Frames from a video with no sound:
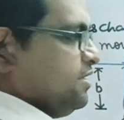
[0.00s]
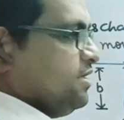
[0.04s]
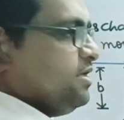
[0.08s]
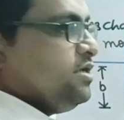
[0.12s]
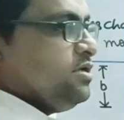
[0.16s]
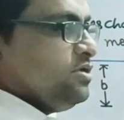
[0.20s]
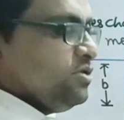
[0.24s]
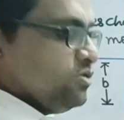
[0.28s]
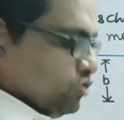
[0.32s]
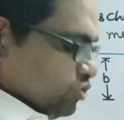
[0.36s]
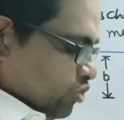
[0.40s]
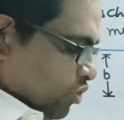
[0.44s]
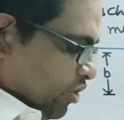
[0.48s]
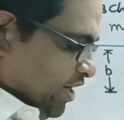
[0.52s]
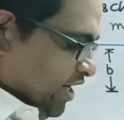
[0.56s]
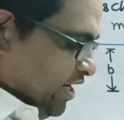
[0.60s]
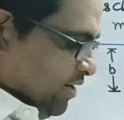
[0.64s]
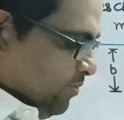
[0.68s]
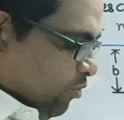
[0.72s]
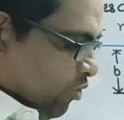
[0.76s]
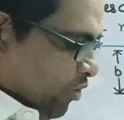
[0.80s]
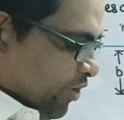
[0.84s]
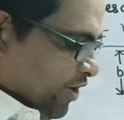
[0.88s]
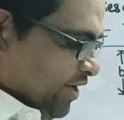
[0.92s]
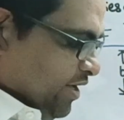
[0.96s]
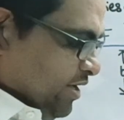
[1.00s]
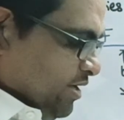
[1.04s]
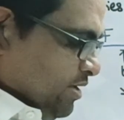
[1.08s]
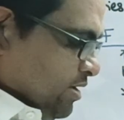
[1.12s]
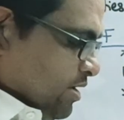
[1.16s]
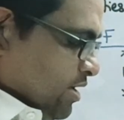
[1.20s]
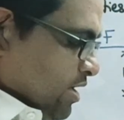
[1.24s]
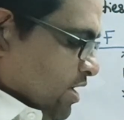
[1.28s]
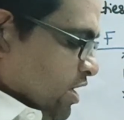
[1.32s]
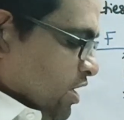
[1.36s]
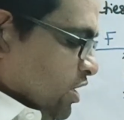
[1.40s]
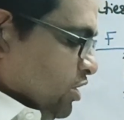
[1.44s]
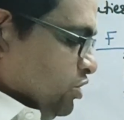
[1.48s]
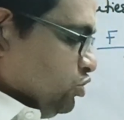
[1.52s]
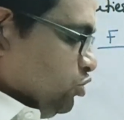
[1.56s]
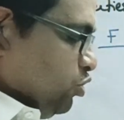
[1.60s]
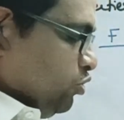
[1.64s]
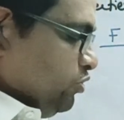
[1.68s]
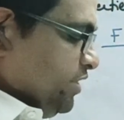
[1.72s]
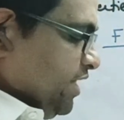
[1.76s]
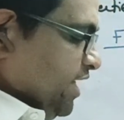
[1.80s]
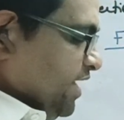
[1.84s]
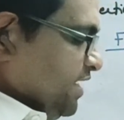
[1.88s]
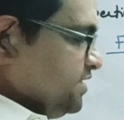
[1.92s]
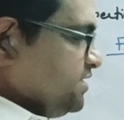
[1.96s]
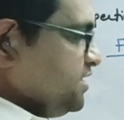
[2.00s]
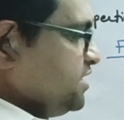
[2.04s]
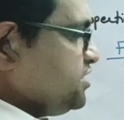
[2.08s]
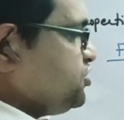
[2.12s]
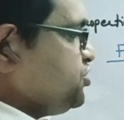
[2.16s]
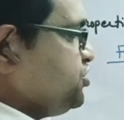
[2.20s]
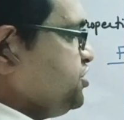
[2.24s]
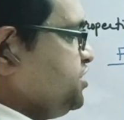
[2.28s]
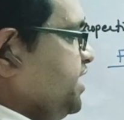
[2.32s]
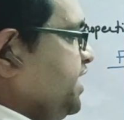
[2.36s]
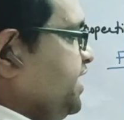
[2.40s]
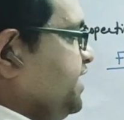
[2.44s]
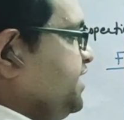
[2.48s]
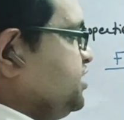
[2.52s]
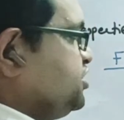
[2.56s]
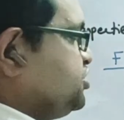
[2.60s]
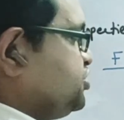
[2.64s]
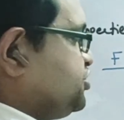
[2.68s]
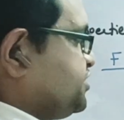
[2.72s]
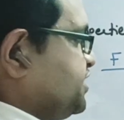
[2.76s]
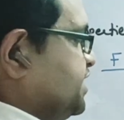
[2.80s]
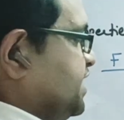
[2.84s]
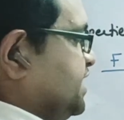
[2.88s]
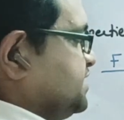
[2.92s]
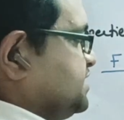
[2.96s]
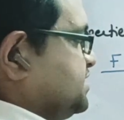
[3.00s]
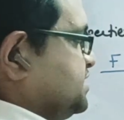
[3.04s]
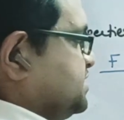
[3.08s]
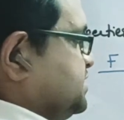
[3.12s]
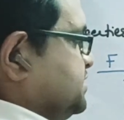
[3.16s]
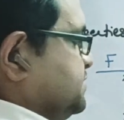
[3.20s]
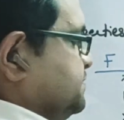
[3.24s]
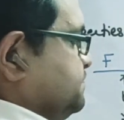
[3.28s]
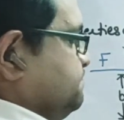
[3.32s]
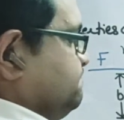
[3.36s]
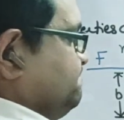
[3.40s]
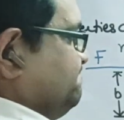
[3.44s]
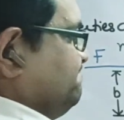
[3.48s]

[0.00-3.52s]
the solid body. So there is a shearing stress.